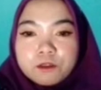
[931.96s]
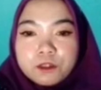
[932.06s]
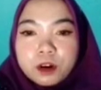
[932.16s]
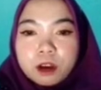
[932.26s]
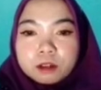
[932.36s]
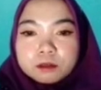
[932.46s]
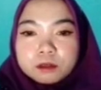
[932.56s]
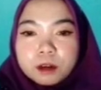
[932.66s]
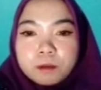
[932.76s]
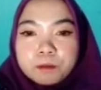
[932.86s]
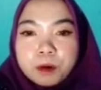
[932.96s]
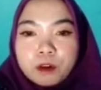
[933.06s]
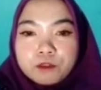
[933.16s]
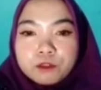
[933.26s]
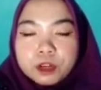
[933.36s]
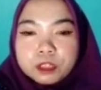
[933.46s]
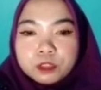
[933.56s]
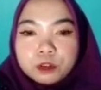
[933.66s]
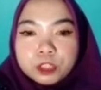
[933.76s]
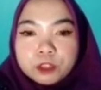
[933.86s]
From both
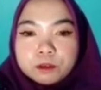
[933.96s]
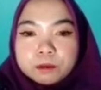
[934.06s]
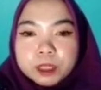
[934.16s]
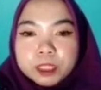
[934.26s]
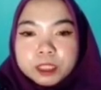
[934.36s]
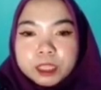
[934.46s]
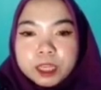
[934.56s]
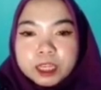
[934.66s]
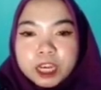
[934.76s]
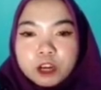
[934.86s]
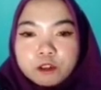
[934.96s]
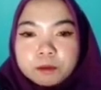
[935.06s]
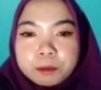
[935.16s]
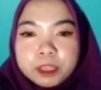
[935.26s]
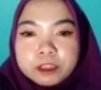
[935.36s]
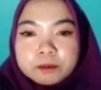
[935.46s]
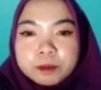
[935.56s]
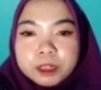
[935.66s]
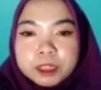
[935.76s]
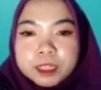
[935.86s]
document, account
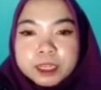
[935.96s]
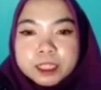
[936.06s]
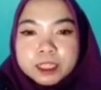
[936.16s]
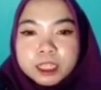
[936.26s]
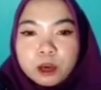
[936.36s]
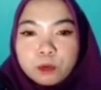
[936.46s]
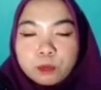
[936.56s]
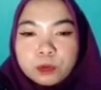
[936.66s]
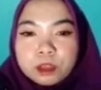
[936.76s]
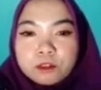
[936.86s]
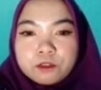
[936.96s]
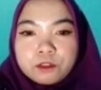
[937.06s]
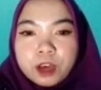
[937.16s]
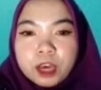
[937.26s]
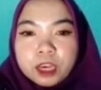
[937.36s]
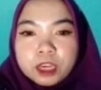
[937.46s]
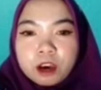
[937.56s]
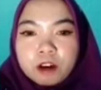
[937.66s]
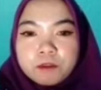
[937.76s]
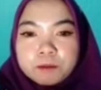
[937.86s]
payable clerks will file
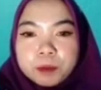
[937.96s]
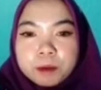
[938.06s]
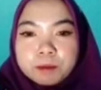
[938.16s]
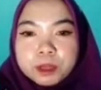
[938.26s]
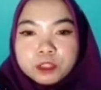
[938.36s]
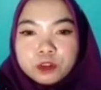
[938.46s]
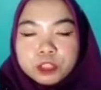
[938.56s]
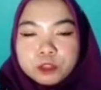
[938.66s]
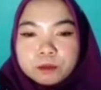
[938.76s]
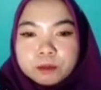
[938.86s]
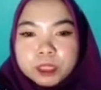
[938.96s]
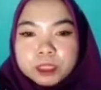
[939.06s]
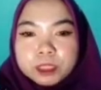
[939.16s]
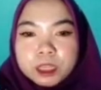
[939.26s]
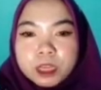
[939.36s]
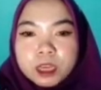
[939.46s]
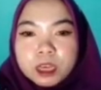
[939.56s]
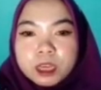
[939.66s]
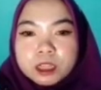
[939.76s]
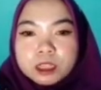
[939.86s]
of paper document.
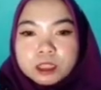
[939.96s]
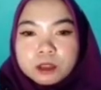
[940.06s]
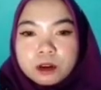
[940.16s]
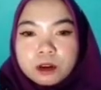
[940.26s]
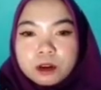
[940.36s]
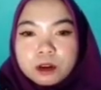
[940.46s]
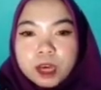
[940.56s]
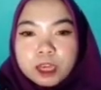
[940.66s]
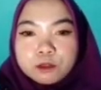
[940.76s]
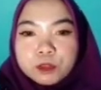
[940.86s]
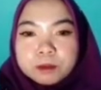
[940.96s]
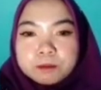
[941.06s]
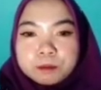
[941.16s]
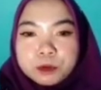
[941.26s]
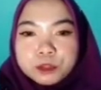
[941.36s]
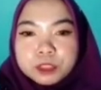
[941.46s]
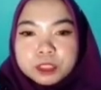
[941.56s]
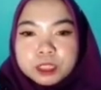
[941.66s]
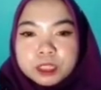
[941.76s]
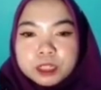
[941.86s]
So I will put
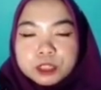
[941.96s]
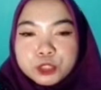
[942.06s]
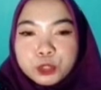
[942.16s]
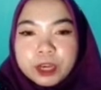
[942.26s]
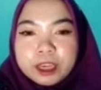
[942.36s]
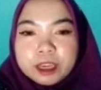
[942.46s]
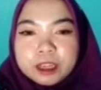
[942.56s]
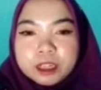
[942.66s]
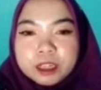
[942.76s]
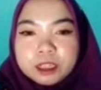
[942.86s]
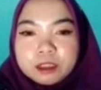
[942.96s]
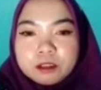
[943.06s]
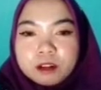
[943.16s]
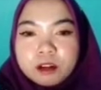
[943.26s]
a triangle